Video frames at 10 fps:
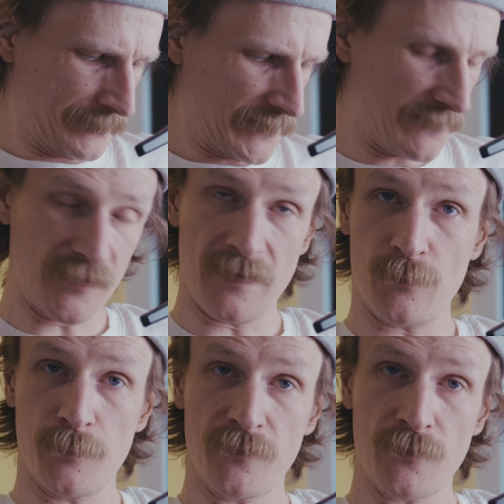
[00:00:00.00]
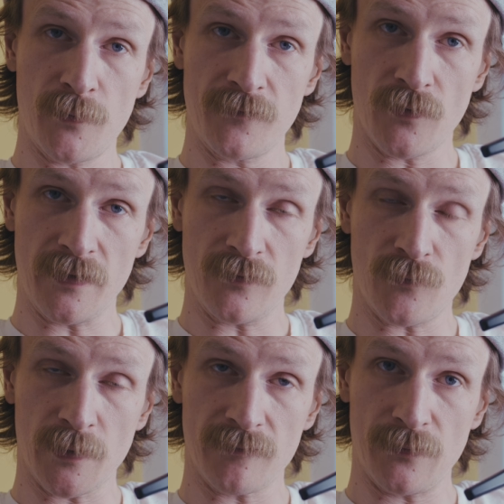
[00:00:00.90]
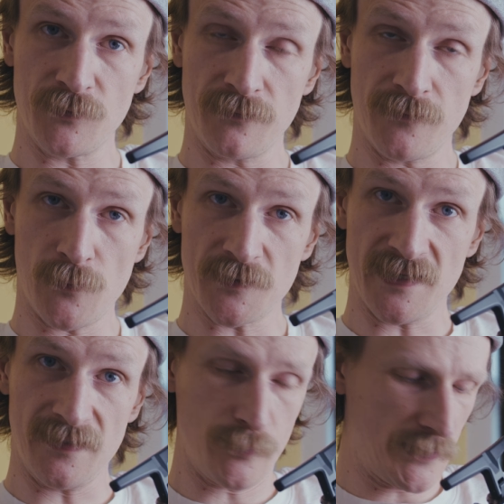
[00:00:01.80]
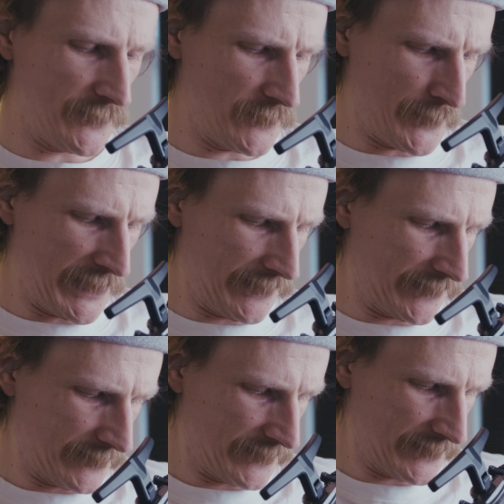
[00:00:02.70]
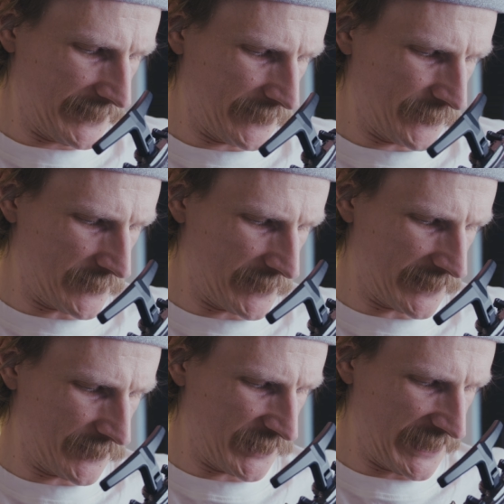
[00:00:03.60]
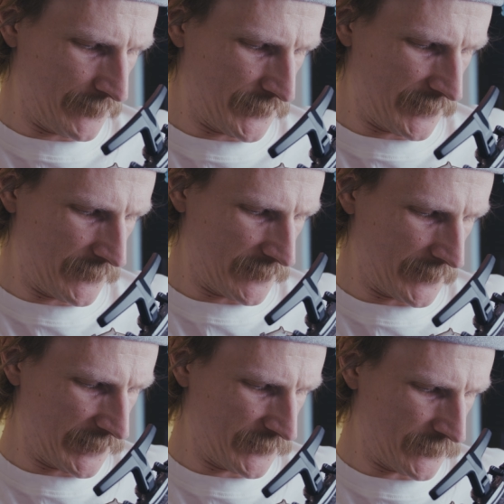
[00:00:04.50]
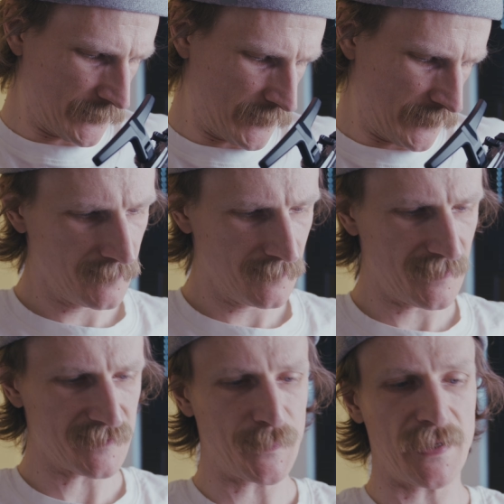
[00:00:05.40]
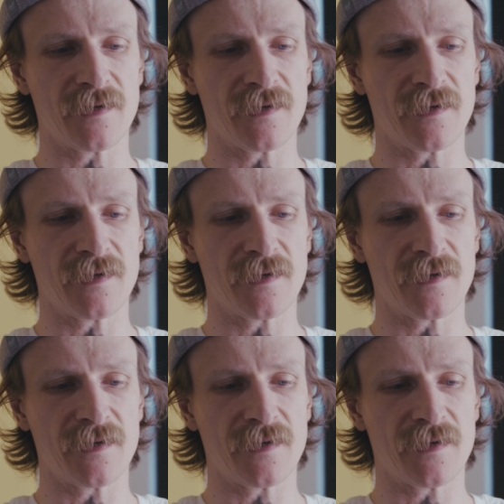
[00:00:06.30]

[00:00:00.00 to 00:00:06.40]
I've done that one before. You've got it the wrong way around, you force it and you break all the pins. These controllers aren't cheap. You want to make sure that's back